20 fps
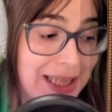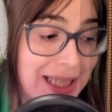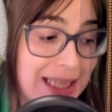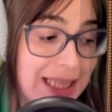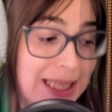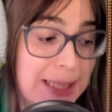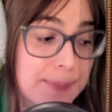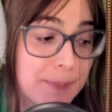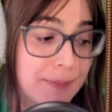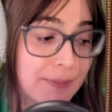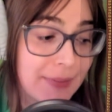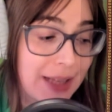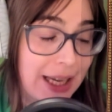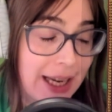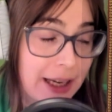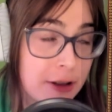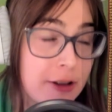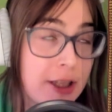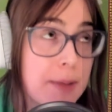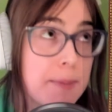it's,
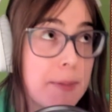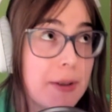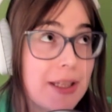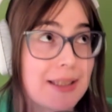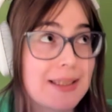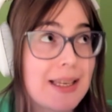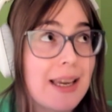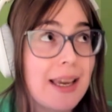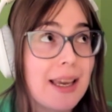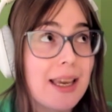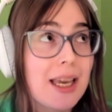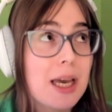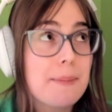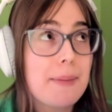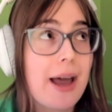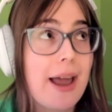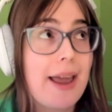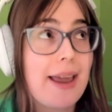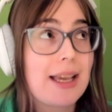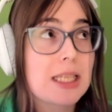how do I put this?
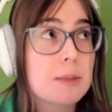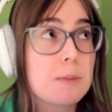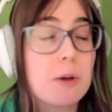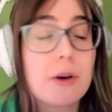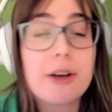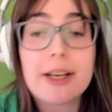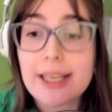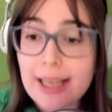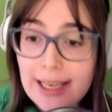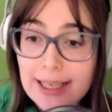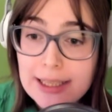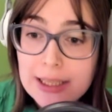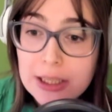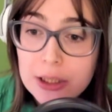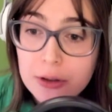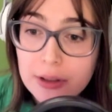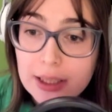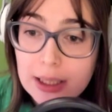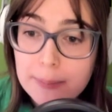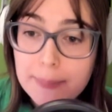By exploring
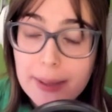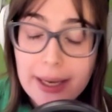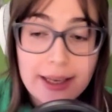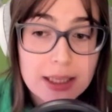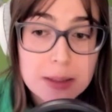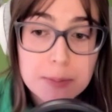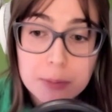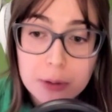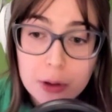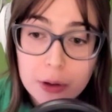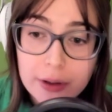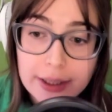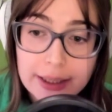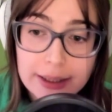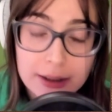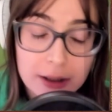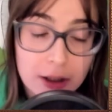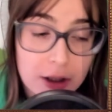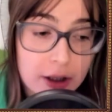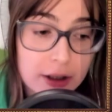history, by
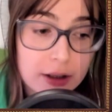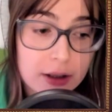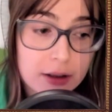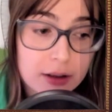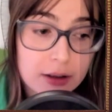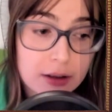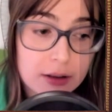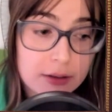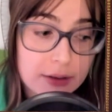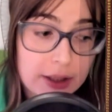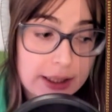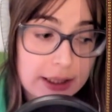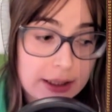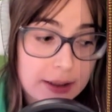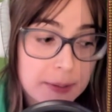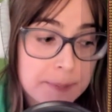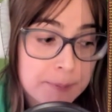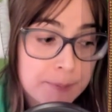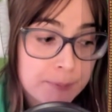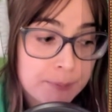exploring our,
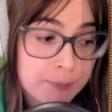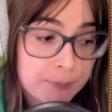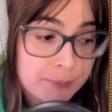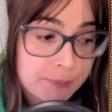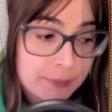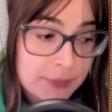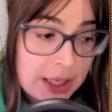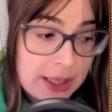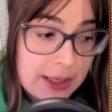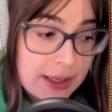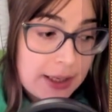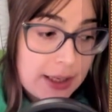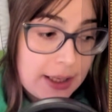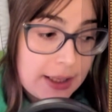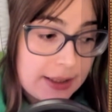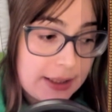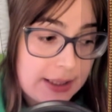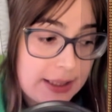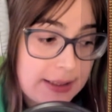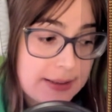like,
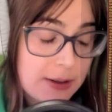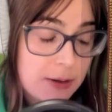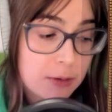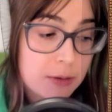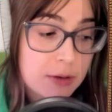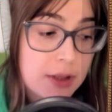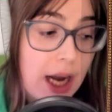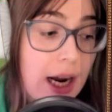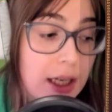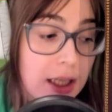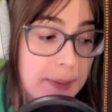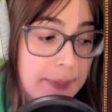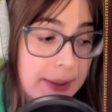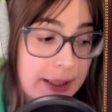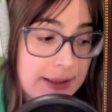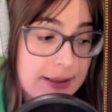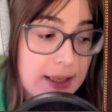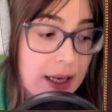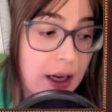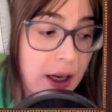these old
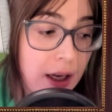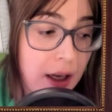documents,